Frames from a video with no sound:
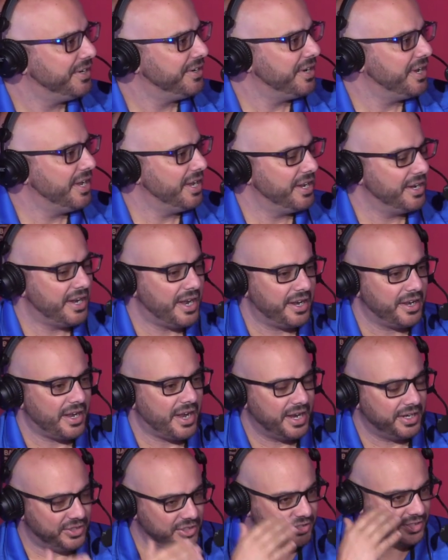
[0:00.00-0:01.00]
And I
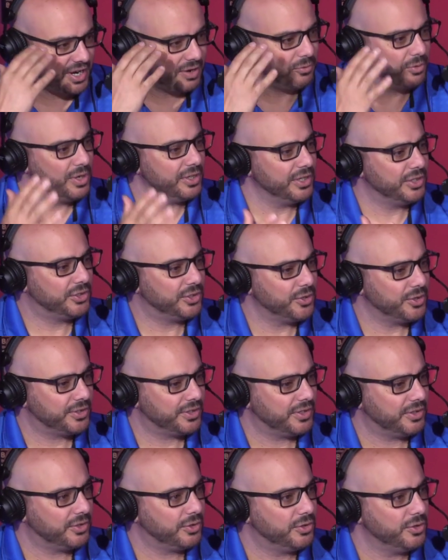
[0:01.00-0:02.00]
really took
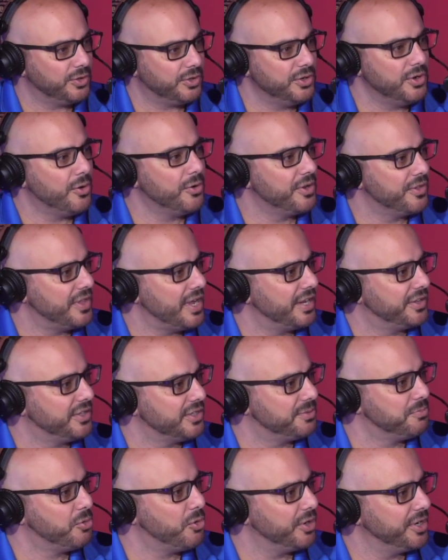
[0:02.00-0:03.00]
note of that
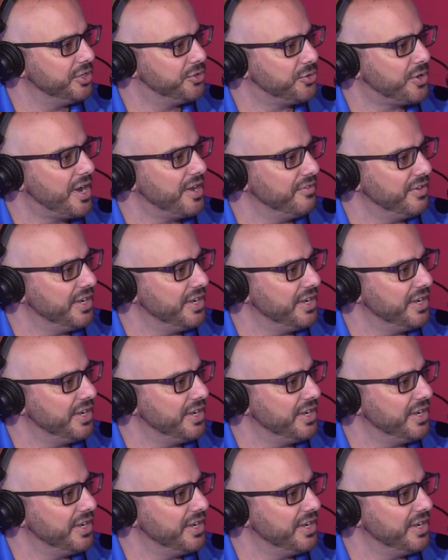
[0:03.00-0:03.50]
this morning driving